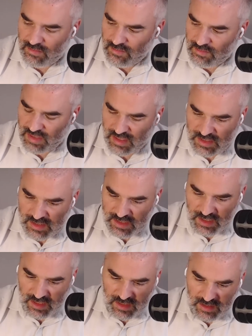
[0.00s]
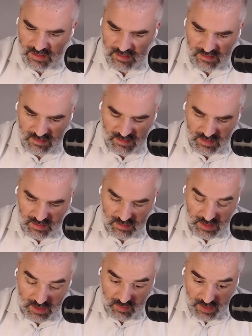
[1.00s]
Palestinian,
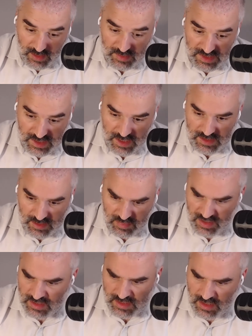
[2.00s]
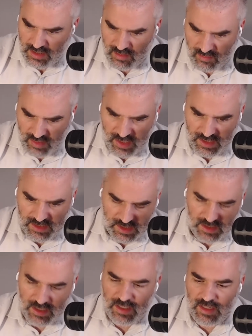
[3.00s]
Israeli mistakes and Palestinian rights
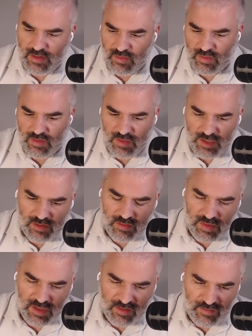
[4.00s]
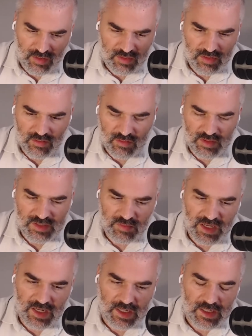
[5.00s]
and what do we do about the future of the West
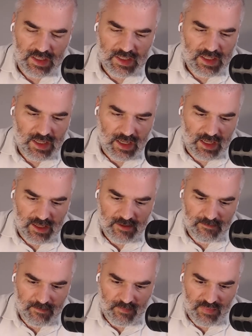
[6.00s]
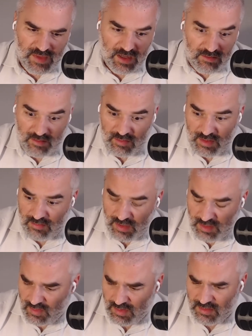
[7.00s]
Bank. I've
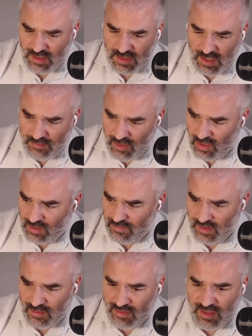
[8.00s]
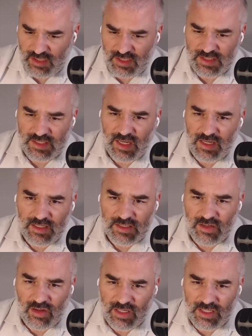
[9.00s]
gone in front of religious Zionist
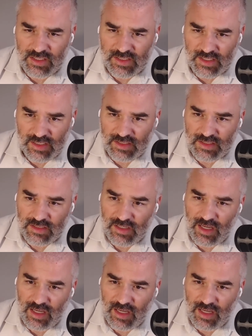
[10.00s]
audiences.